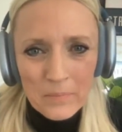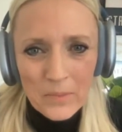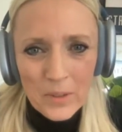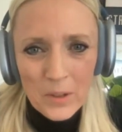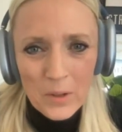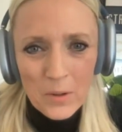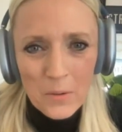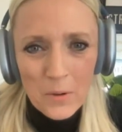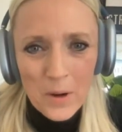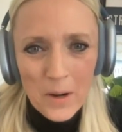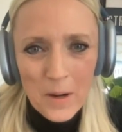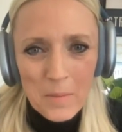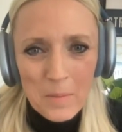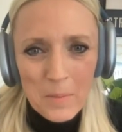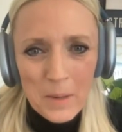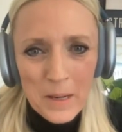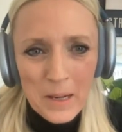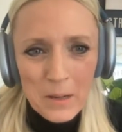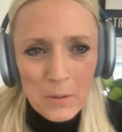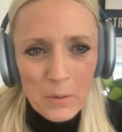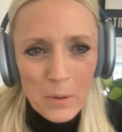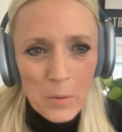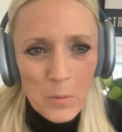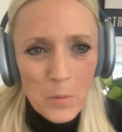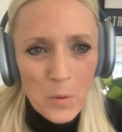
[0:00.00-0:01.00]
who aren't being
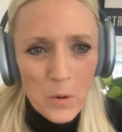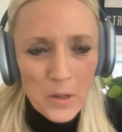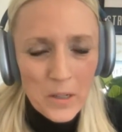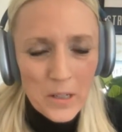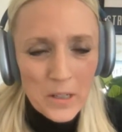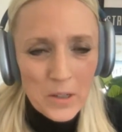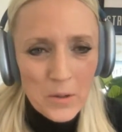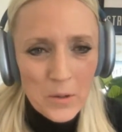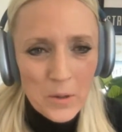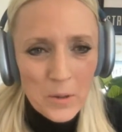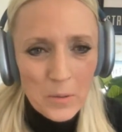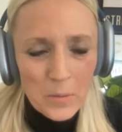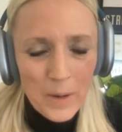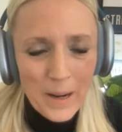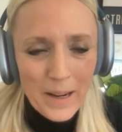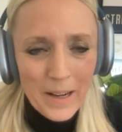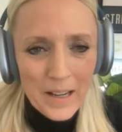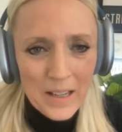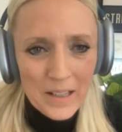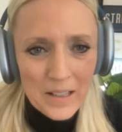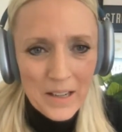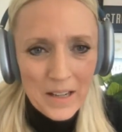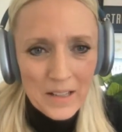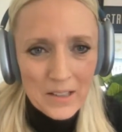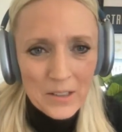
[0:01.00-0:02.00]
rewarded or
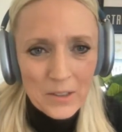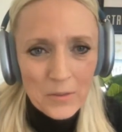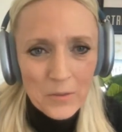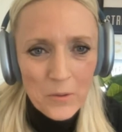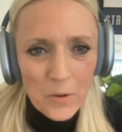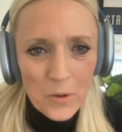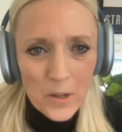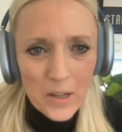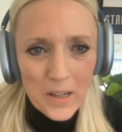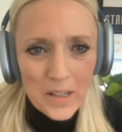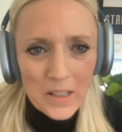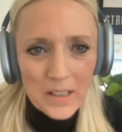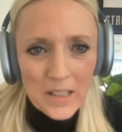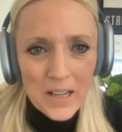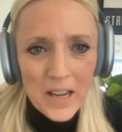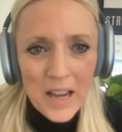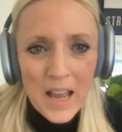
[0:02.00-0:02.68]
recognized for it.